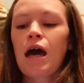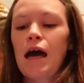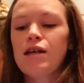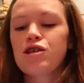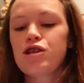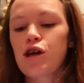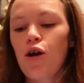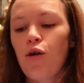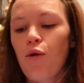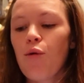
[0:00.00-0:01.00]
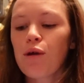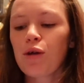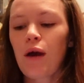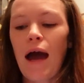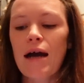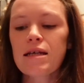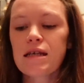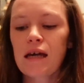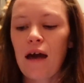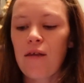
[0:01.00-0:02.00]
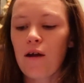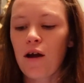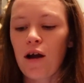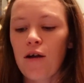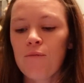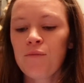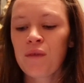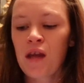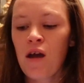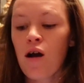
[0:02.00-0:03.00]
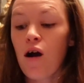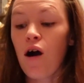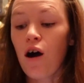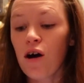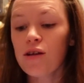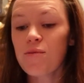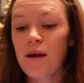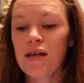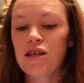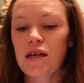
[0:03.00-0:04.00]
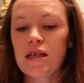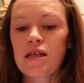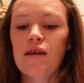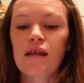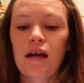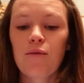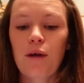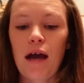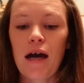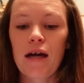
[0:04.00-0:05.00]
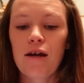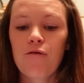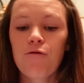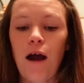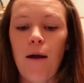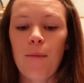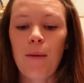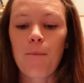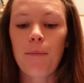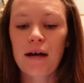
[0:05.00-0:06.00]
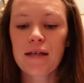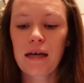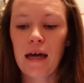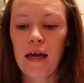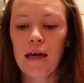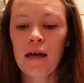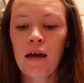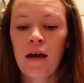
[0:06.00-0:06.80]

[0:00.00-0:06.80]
And so when you add together all the pages that I read from Monday,